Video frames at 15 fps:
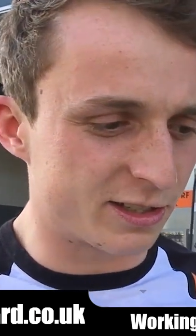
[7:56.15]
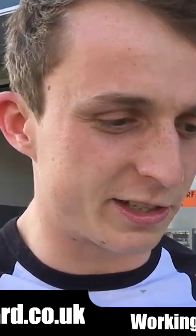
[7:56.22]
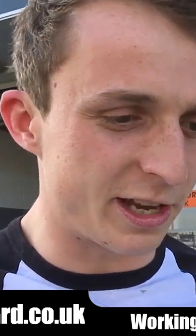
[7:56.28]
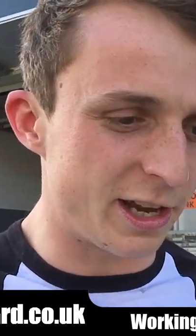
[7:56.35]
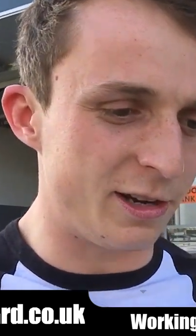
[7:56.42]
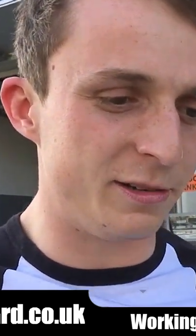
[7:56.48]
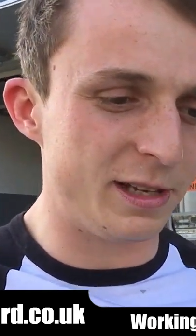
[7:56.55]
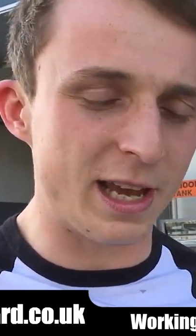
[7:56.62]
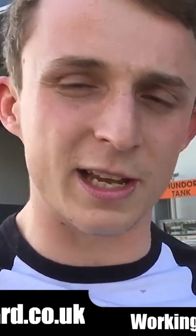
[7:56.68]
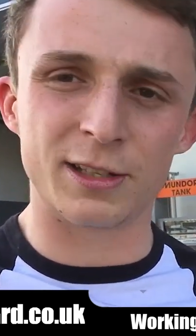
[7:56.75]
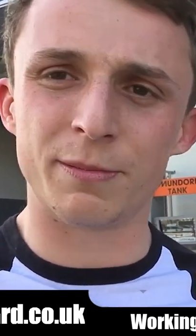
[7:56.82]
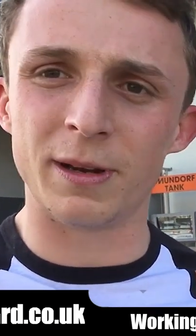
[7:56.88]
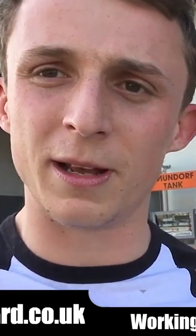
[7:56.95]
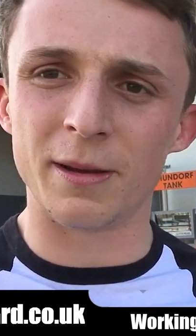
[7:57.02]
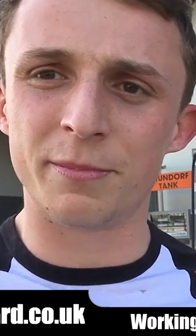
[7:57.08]
So yeah,
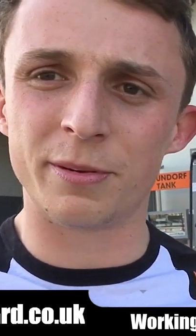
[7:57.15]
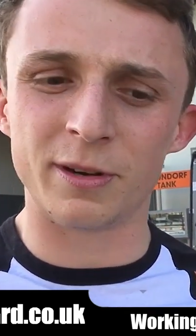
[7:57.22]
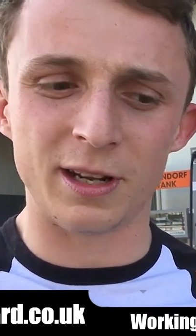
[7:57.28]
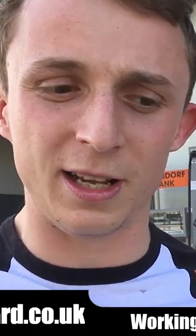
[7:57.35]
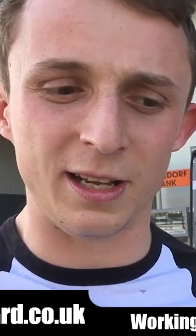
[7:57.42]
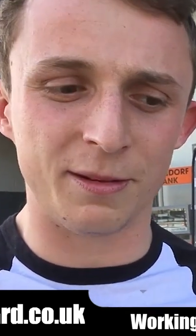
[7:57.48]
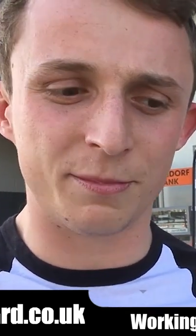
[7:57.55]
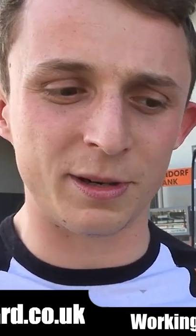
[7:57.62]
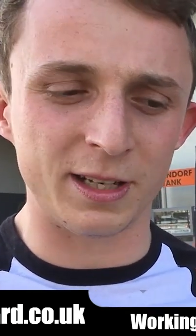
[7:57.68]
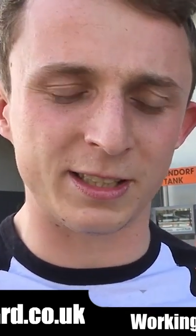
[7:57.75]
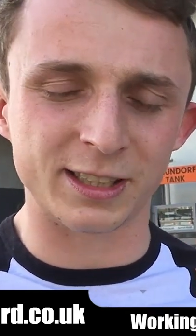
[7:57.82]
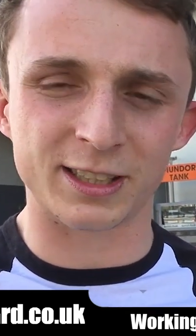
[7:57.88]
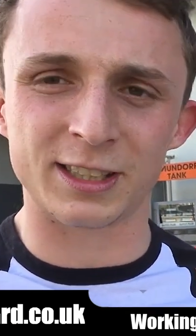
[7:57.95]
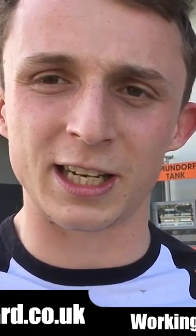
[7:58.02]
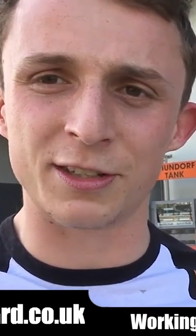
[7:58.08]
it's been a pretty
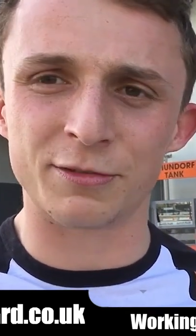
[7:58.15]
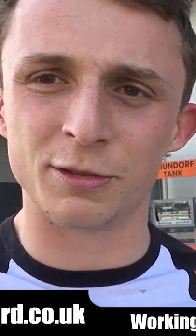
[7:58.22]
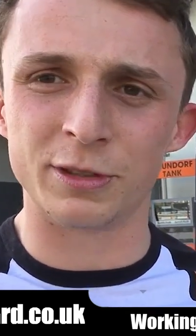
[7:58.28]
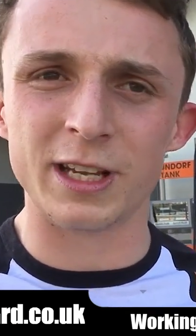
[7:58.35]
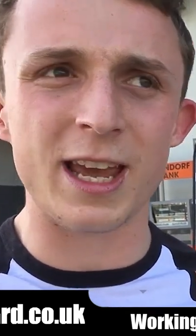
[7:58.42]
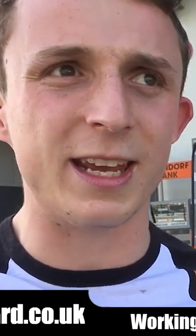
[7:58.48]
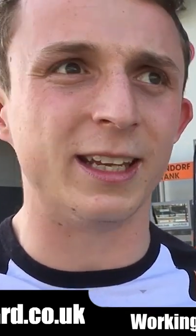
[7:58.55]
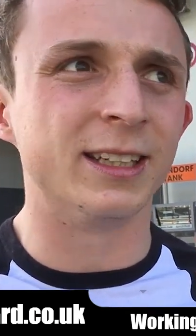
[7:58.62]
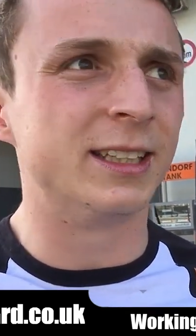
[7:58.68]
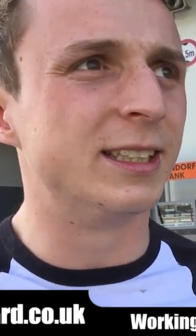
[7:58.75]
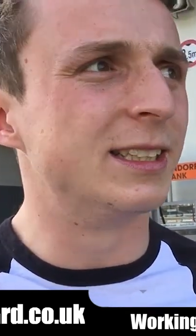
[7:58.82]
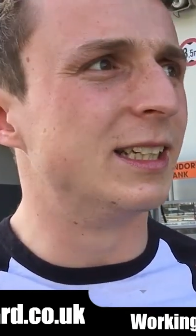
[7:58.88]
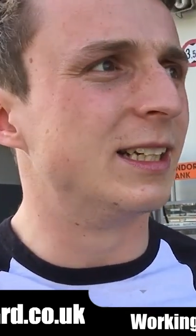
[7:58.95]
successful day